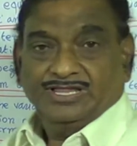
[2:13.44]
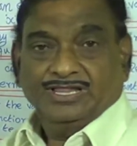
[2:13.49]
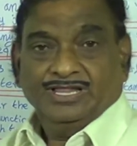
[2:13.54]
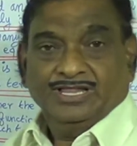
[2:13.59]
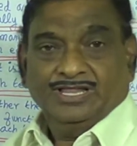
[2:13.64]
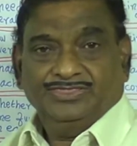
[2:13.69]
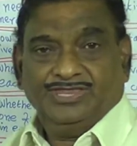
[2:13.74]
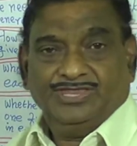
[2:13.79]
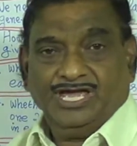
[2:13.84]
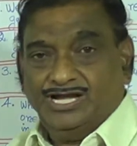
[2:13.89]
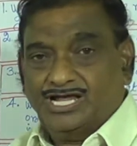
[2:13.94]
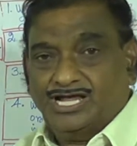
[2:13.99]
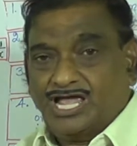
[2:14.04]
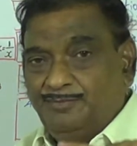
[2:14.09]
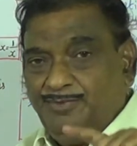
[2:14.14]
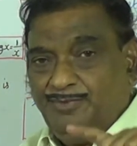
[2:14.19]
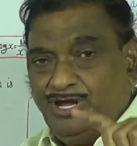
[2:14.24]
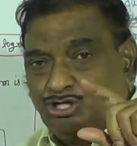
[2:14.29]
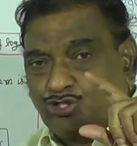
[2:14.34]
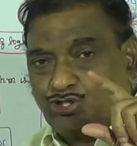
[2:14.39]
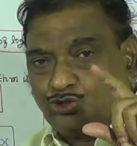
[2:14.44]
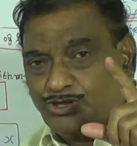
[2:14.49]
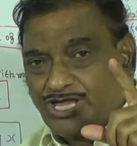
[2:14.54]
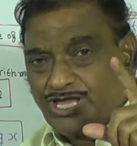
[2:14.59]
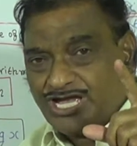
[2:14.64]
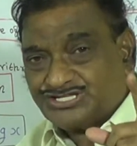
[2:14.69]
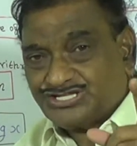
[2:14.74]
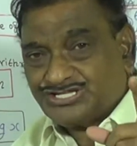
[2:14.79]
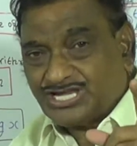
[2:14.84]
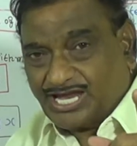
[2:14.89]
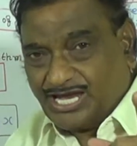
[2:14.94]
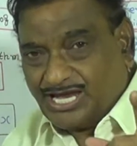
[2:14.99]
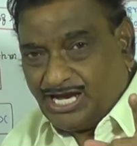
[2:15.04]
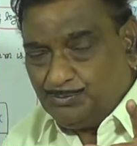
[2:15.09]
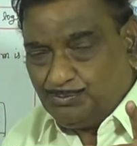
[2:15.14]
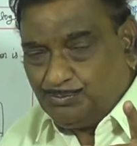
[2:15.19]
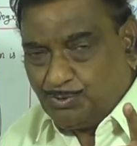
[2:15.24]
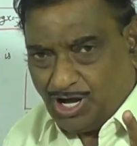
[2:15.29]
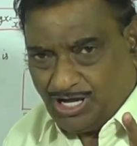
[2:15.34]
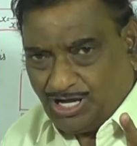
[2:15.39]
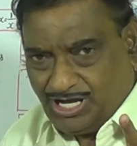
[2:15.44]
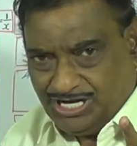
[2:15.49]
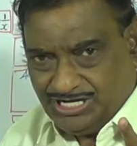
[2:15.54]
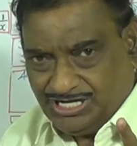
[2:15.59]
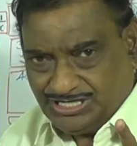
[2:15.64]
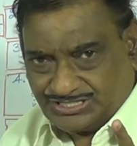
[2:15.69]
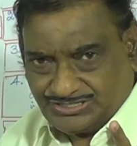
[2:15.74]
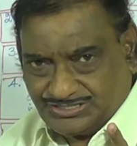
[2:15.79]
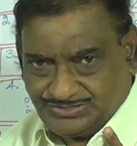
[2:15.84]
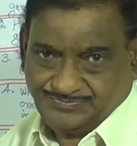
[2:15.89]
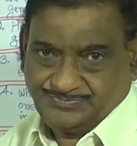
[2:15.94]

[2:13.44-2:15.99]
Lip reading: Then coming to the second point.